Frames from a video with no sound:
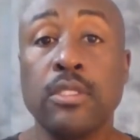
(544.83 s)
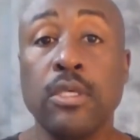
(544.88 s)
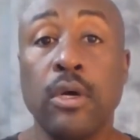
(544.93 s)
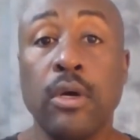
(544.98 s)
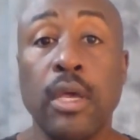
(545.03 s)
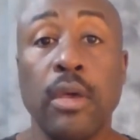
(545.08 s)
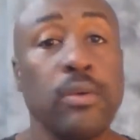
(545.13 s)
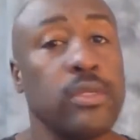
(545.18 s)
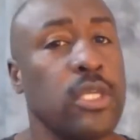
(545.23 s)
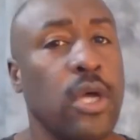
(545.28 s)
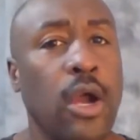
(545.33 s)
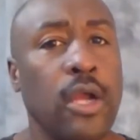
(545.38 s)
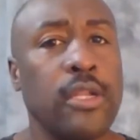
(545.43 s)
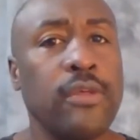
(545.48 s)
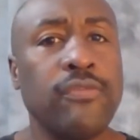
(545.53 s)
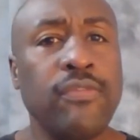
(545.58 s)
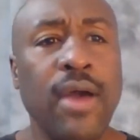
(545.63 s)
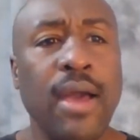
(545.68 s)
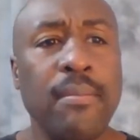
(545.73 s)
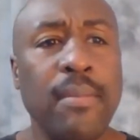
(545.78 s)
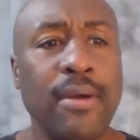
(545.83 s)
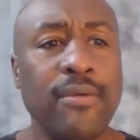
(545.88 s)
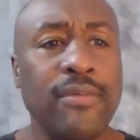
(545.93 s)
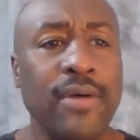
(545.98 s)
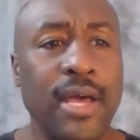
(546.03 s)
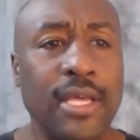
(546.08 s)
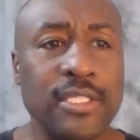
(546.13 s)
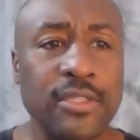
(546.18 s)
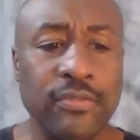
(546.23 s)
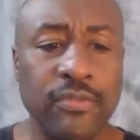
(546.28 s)
So it was hard to find
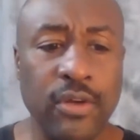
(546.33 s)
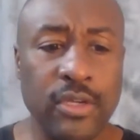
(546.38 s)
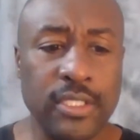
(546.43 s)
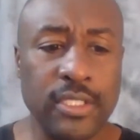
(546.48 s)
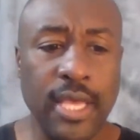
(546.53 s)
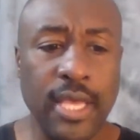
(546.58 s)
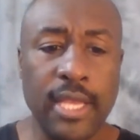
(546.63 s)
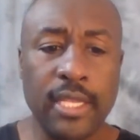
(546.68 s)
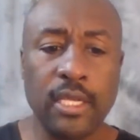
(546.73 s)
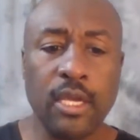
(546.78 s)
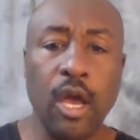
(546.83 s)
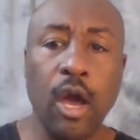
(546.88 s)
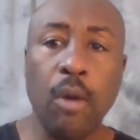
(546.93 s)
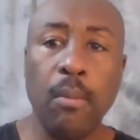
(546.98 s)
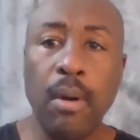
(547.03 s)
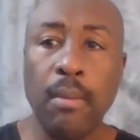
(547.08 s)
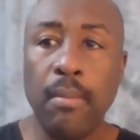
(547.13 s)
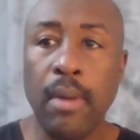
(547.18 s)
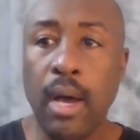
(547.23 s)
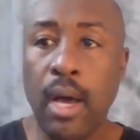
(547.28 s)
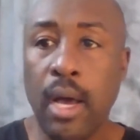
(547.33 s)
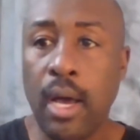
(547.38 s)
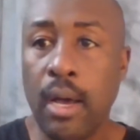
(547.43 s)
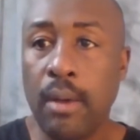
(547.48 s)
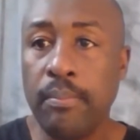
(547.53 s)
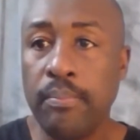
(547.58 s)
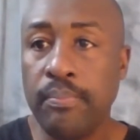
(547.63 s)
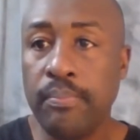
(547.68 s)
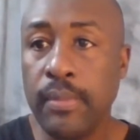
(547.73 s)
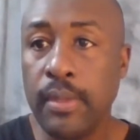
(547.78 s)
my files at first. I had to call my
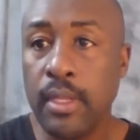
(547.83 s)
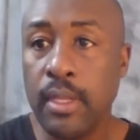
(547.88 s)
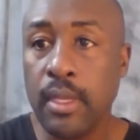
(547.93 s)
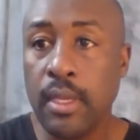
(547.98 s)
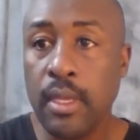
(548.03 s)
mom,